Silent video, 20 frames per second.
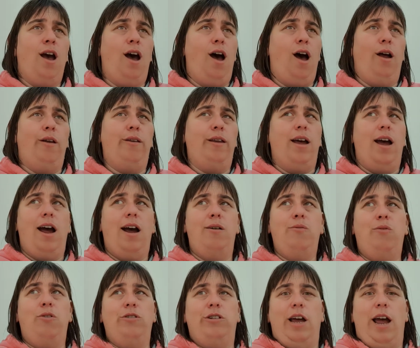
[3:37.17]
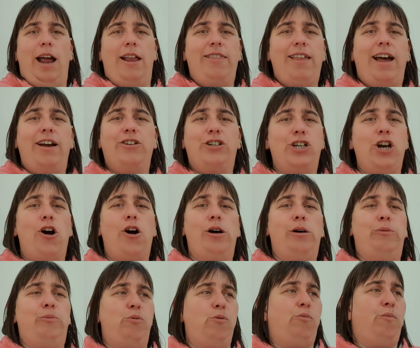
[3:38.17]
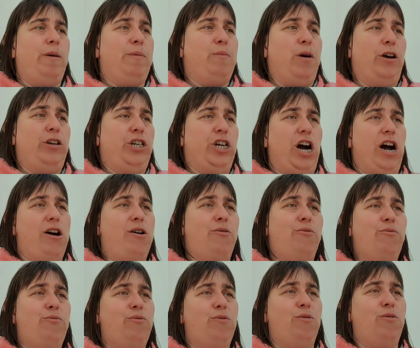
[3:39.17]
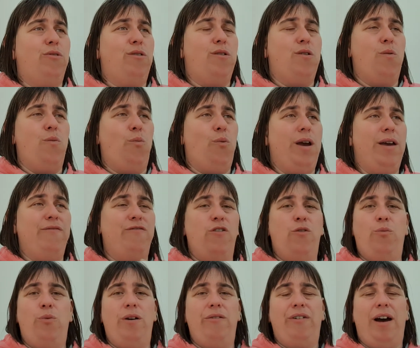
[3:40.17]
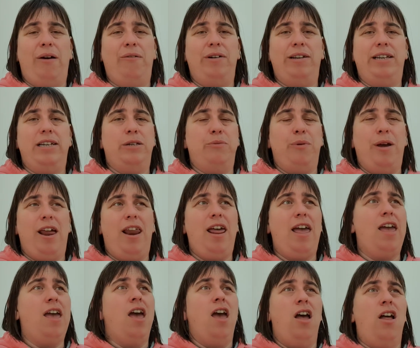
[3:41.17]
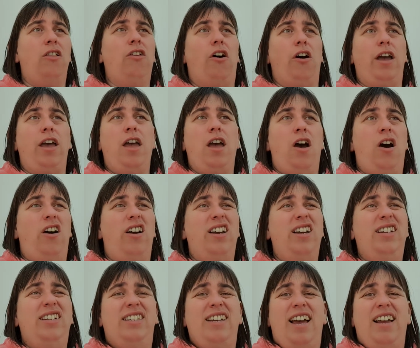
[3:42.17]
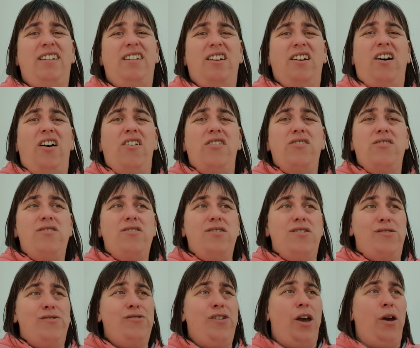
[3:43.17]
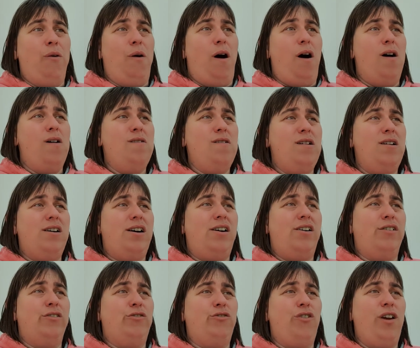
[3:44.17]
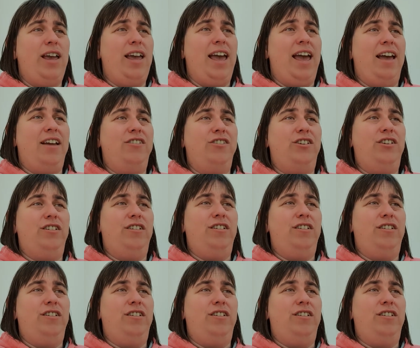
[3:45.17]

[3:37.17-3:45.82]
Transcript: and what was it? And that child will be my child, with or without a disability. Like, he said, no, I'll treat it